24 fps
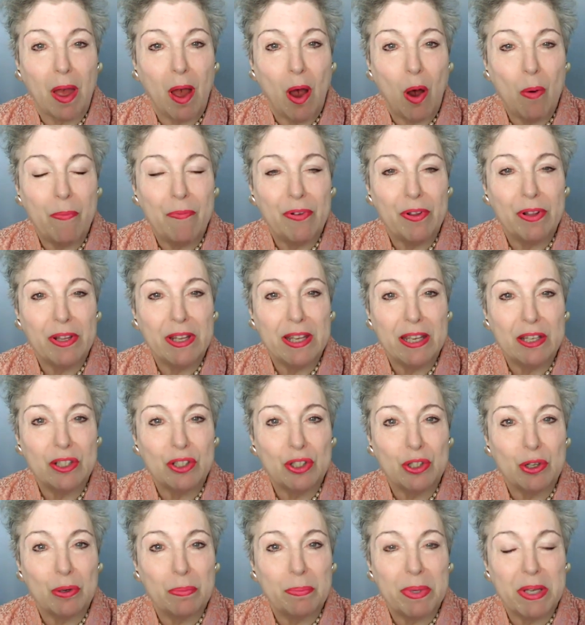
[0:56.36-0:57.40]
hopefully
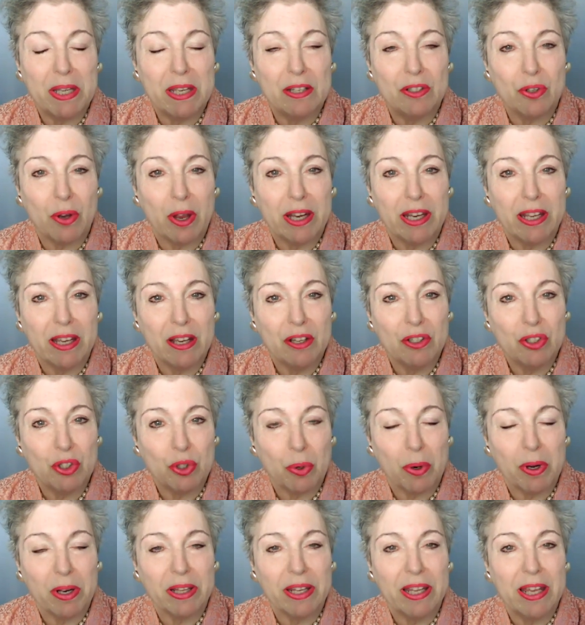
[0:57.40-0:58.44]
she'll be joining us
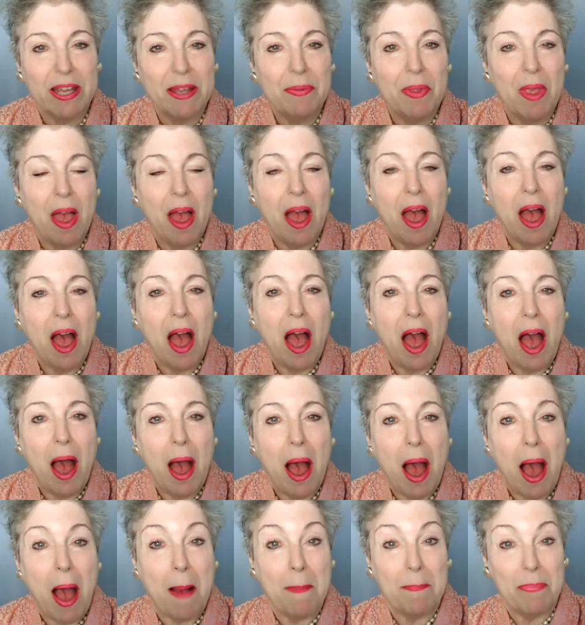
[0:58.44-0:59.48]
shortly.
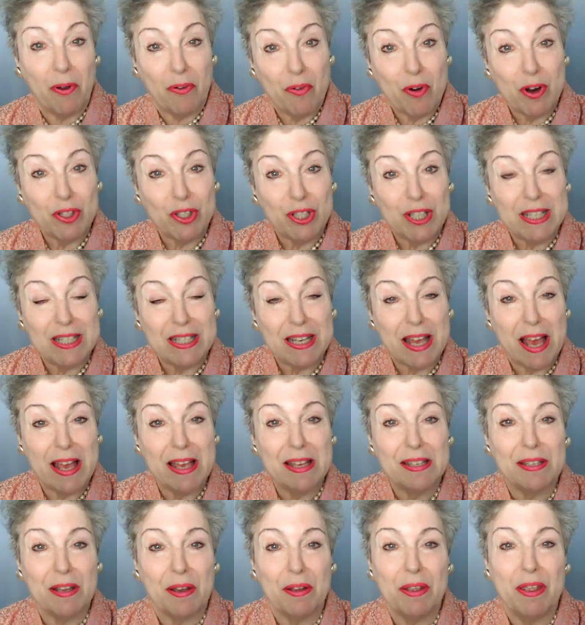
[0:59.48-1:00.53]
Um, before she
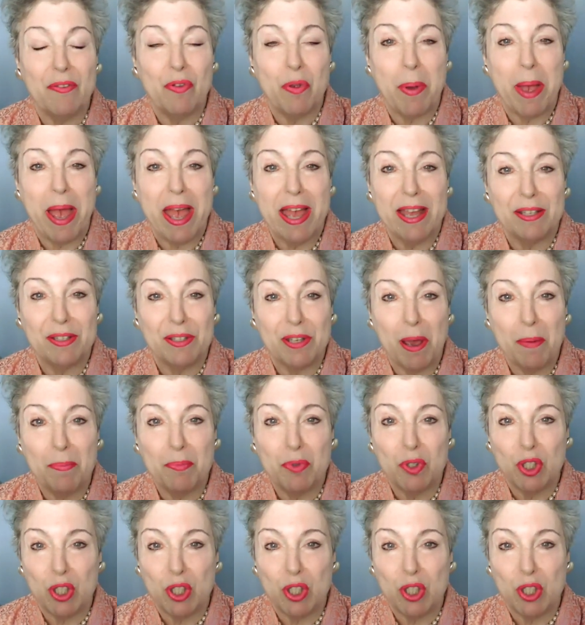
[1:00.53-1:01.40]
does, I'll give you a heads up.